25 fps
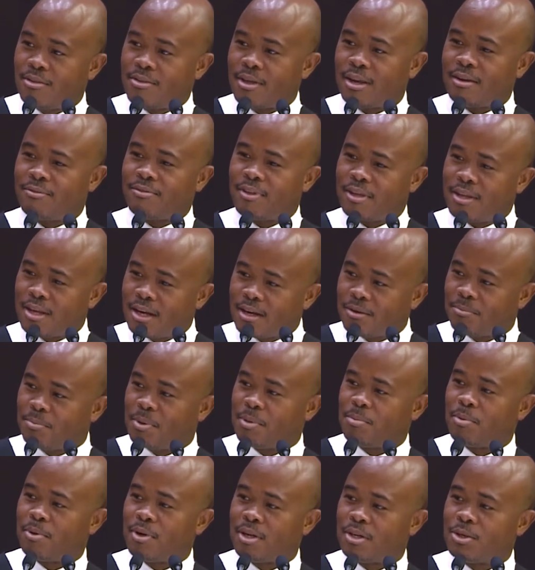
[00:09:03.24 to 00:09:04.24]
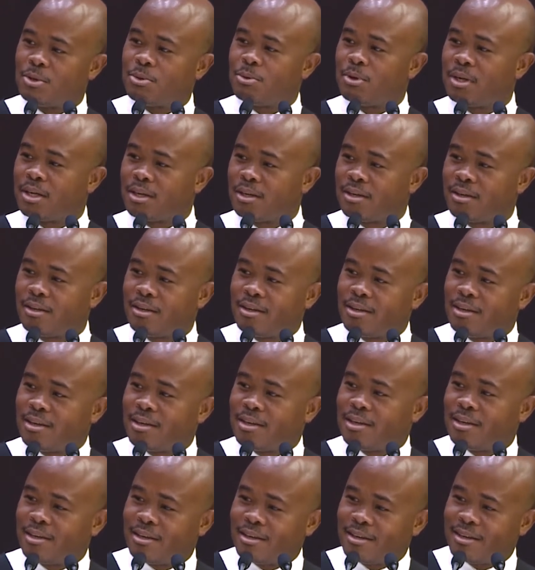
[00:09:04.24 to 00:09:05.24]
that if the young people are doing
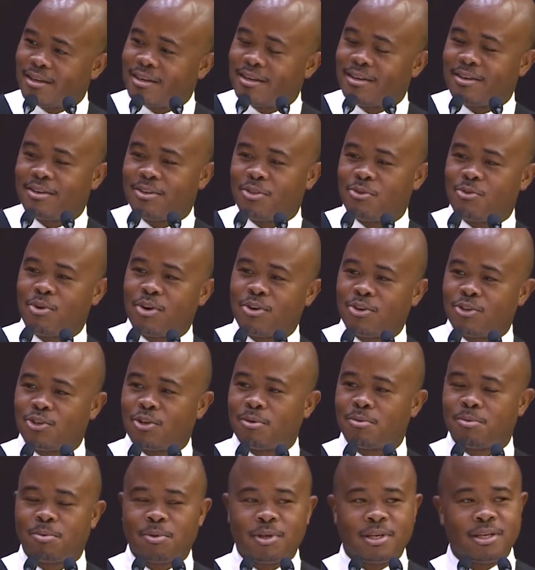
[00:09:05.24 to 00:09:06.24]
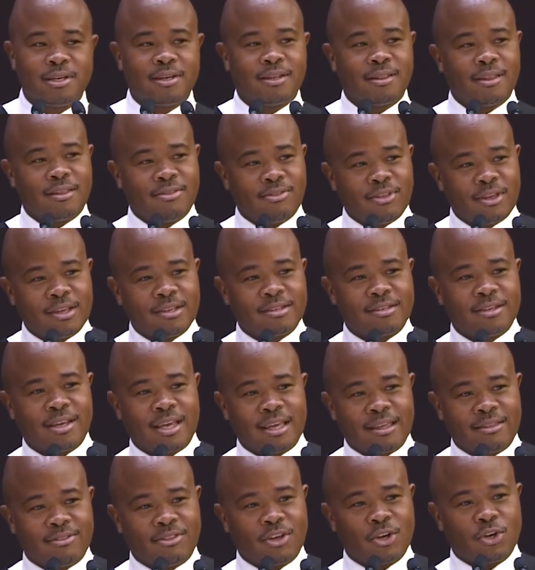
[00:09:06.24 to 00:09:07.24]
300 jobs per leader, then they're
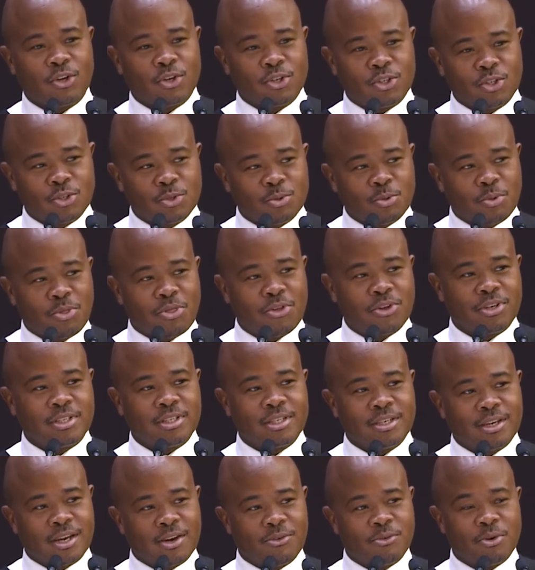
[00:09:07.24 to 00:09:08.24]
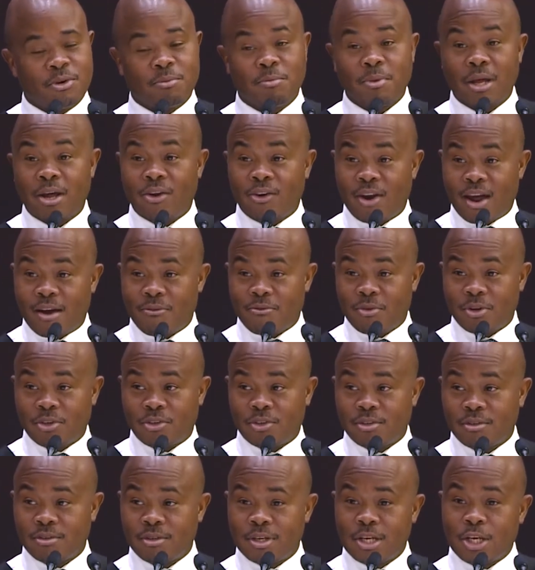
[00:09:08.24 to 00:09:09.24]
saying they're going to do 1,300 on
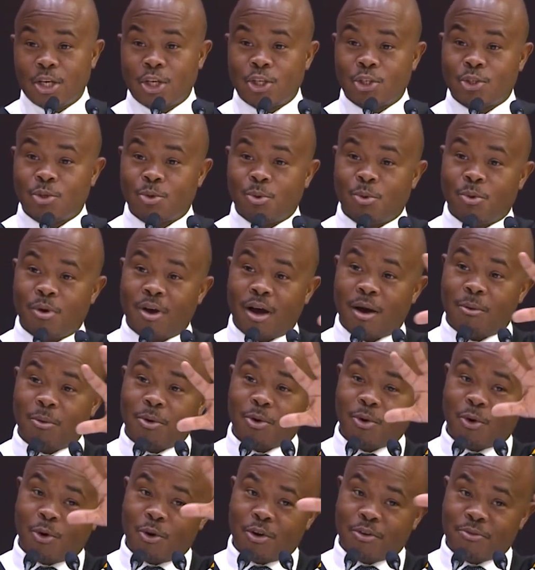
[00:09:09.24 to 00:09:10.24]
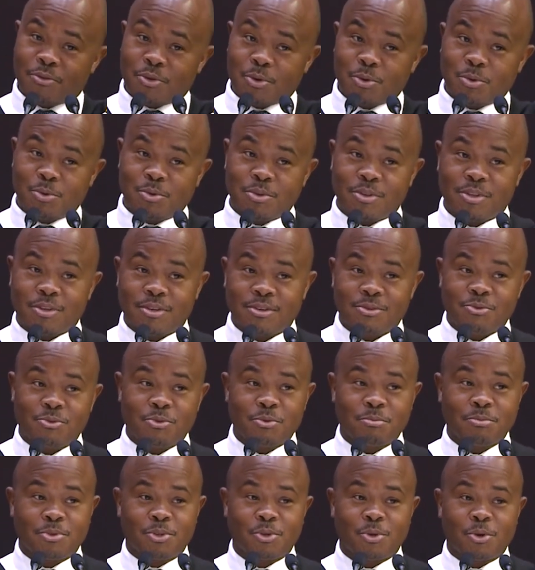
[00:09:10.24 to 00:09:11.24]
average. So I want all of you in the
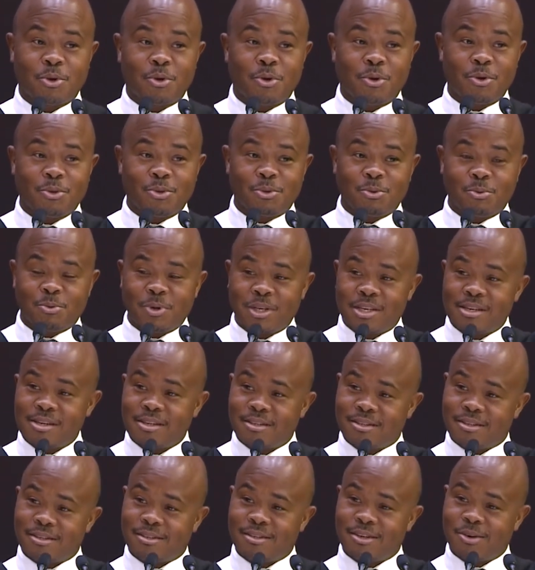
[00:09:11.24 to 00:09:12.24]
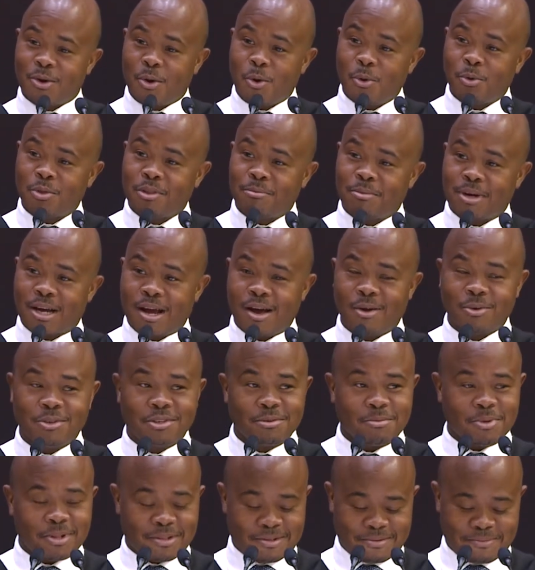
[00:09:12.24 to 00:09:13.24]
room to witness this and hold them
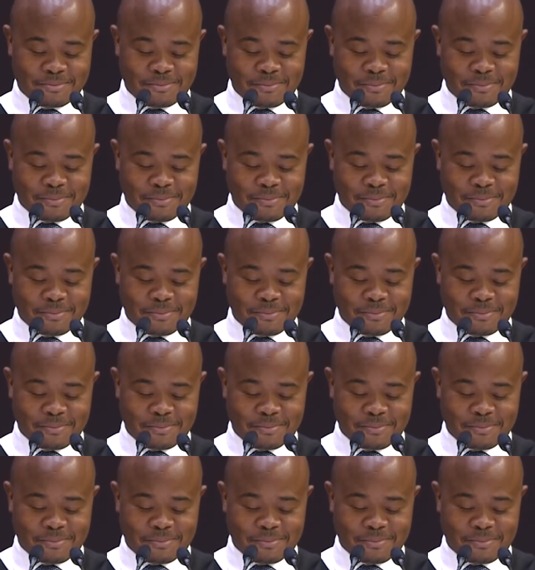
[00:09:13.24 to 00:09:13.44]
accountable